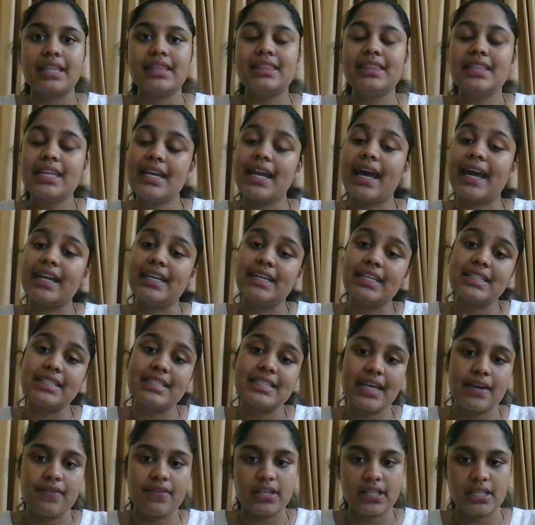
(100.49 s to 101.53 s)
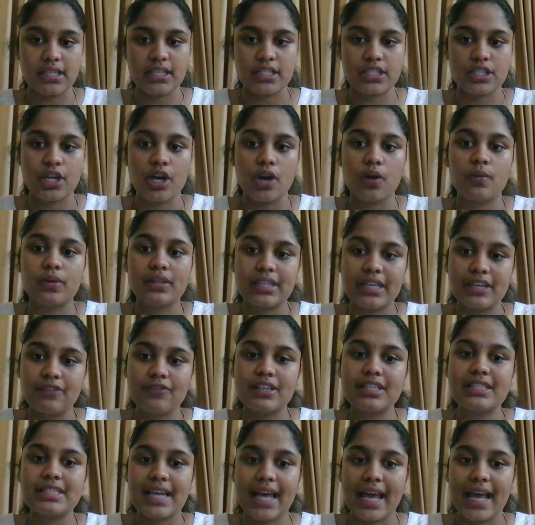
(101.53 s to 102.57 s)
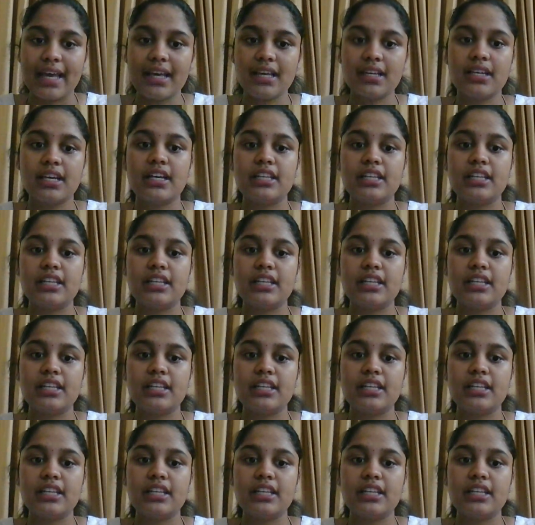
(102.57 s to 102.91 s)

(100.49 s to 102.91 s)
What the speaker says: the 1970s with events like